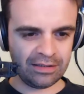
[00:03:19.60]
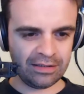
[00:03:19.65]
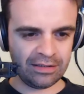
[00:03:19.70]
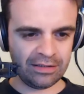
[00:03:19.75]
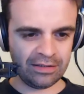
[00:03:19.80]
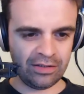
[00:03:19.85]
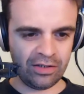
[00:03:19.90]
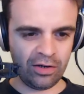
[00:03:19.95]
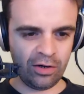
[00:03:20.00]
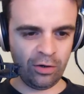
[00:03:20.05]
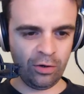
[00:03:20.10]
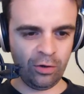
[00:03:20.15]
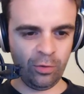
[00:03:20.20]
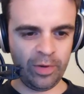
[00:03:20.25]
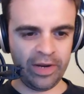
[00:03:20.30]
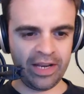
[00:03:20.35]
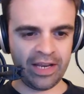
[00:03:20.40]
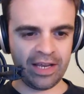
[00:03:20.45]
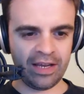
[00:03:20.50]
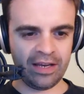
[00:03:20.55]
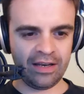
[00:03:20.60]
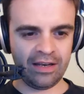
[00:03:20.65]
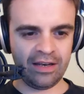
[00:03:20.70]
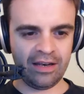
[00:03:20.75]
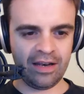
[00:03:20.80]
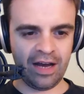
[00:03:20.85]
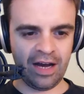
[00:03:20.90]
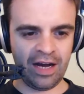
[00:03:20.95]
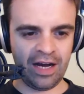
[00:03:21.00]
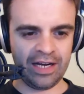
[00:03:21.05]
No, we
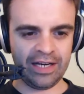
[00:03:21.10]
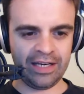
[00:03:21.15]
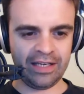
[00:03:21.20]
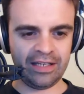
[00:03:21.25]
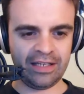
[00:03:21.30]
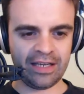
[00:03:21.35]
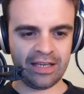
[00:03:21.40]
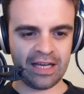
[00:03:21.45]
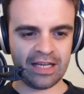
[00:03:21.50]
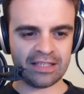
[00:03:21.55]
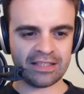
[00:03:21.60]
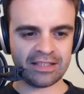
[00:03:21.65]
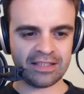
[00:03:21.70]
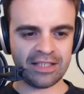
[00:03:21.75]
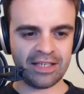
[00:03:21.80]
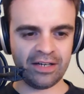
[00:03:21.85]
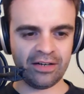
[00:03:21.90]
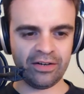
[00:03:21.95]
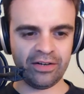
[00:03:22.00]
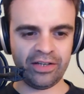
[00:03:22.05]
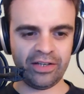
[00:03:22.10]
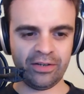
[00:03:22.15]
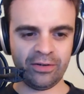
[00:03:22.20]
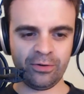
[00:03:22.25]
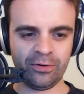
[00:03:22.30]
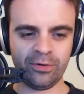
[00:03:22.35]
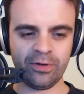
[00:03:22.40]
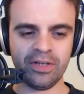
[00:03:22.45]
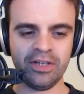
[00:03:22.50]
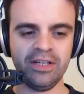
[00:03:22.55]
cannot yes hear
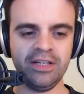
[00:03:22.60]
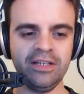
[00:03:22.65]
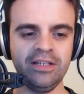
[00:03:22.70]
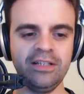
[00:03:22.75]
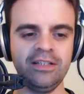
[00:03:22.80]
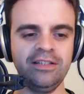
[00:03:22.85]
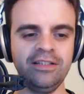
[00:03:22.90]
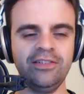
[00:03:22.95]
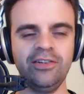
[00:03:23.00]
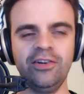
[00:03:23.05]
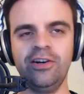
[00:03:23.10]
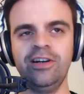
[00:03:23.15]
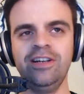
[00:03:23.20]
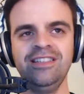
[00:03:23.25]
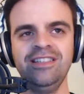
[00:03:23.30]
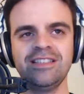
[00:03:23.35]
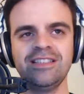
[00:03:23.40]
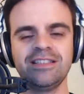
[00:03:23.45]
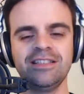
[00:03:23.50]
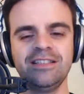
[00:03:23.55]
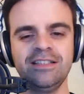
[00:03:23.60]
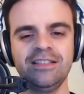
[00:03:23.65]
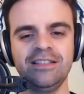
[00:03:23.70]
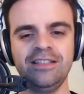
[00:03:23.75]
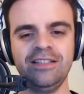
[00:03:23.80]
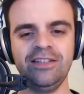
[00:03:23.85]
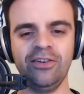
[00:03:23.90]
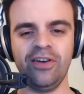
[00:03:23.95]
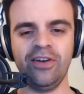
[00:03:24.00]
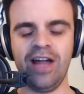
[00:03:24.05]
you. Duris,
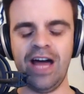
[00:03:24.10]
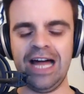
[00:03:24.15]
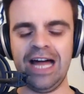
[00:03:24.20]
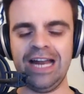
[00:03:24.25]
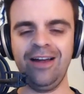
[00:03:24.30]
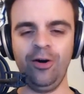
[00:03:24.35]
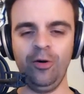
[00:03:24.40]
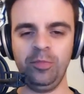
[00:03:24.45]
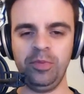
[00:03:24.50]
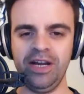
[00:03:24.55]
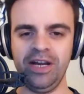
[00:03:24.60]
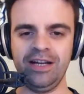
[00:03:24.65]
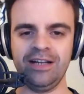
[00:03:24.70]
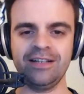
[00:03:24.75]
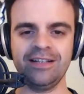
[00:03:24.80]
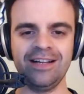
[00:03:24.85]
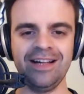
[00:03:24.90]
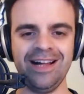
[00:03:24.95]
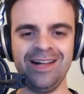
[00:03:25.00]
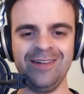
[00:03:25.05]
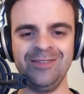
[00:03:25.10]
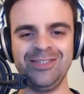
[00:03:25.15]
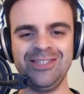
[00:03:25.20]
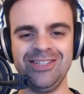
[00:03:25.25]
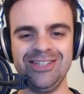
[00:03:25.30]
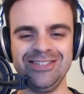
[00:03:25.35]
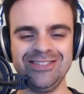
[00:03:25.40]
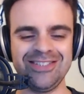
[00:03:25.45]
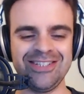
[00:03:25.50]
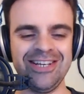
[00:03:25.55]
you're not helping. I'm
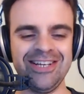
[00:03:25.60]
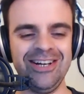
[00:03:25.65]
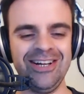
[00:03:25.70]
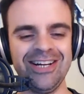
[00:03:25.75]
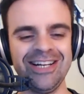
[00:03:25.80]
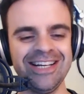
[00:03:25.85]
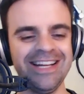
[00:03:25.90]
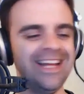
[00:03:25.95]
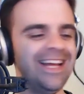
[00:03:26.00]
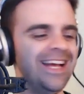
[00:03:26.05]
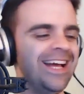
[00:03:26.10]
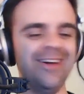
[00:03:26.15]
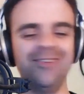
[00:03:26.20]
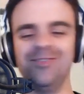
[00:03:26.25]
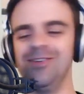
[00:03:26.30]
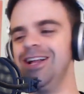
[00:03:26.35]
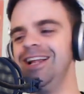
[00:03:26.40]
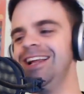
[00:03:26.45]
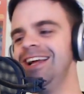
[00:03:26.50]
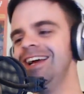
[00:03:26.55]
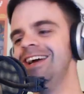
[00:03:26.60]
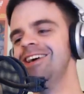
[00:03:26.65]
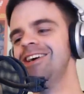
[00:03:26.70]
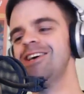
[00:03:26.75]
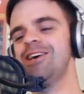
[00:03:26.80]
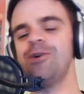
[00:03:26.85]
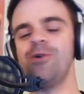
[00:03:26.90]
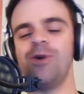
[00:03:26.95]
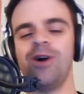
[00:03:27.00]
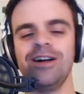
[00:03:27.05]
gonna
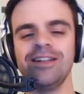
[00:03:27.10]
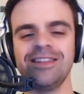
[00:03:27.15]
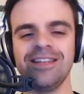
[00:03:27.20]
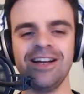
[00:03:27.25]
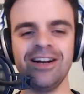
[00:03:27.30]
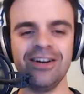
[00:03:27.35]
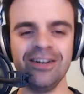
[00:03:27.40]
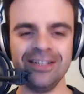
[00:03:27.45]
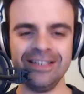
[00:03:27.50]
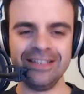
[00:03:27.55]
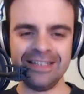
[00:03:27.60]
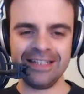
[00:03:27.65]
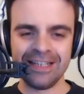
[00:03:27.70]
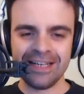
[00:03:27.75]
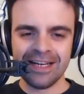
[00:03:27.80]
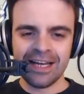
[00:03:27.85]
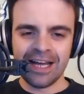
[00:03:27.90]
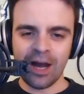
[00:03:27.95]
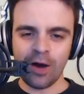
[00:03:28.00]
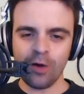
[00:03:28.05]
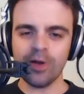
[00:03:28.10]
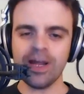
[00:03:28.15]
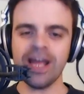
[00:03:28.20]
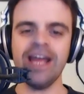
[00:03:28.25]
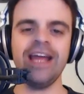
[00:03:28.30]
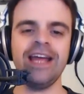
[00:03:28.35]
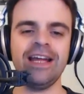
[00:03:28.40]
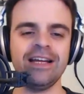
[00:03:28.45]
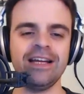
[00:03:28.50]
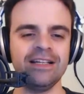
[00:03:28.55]
go out there and...
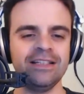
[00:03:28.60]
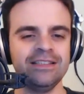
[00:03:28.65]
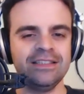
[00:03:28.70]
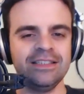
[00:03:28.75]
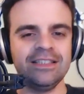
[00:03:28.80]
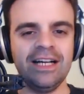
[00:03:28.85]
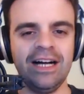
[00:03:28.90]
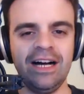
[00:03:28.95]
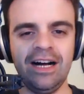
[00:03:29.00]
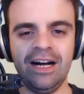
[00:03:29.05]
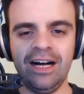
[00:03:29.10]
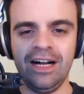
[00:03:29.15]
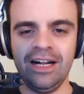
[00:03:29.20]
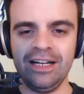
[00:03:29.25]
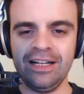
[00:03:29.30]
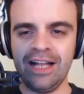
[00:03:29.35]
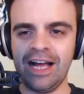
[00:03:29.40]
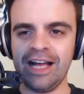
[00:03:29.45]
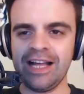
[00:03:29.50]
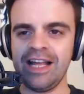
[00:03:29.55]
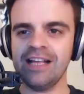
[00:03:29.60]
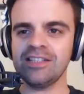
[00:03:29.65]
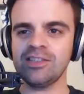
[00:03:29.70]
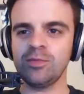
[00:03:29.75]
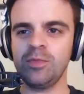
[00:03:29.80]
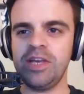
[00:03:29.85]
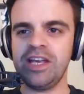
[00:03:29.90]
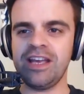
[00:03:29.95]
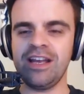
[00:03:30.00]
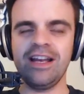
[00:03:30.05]
Okay, I guess
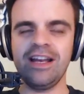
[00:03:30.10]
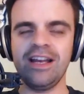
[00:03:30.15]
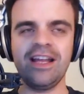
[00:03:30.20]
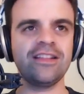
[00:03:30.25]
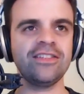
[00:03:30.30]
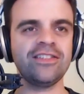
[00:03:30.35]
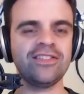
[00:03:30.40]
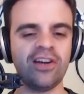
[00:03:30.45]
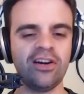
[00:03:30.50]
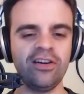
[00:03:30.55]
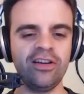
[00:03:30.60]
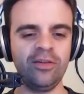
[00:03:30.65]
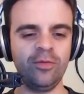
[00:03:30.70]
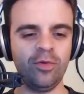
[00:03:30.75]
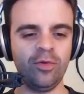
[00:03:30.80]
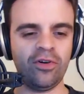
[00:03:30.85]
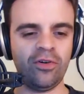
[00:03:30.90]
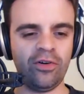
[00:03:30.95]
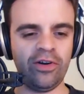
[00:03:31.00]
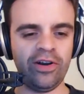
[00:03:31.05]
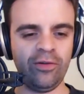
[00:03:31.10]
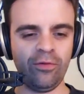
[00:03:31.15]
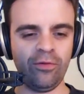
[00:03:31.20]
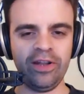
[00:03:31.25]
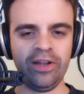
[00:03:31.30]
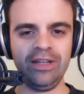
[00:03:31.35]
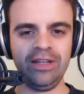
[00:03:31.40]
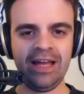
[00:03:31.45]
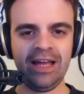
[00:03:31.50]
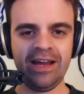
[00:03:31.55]
we can get this started. We're already
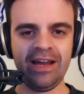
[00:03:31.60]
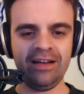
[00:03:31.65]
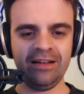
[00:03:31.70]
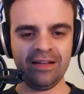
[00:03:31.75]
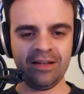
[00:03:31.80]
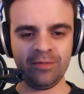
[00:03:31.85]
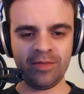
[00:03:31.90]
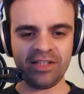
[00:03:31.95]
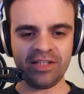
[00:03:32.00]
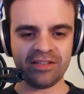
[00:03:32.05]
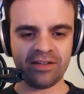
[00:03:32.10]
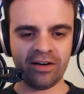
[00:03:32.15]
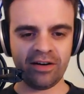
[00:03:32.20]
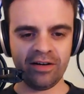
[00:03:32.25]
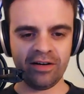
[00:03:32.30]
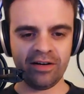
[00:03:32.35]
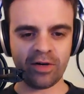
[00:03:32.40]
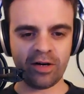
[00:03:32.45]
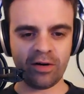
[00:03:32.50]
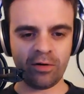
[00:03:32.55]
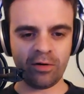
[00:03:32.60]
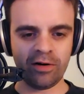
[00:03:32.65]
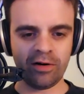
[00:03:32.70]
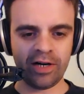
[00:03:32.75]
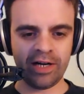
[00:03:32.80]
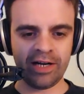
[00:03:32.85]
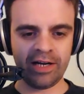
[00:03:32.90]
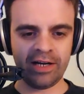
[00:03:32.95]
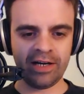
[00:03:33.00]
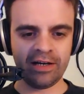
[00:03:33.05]
running late. Let me start
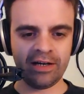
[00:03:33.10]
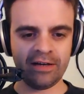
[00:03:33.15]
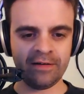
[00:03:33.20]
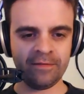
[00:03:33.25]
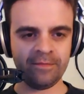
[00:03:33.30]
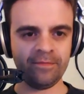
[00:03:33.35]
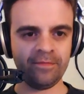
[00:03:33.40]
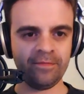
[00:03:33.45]
recording.